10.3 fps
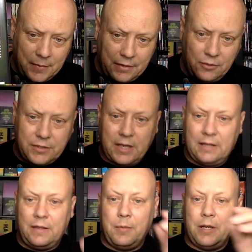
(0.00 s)
there's
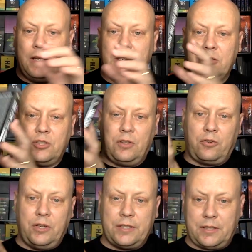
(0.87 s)
a limited
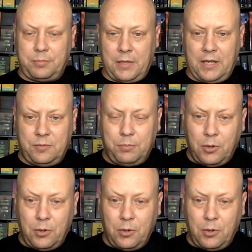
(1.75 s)
edition 36-page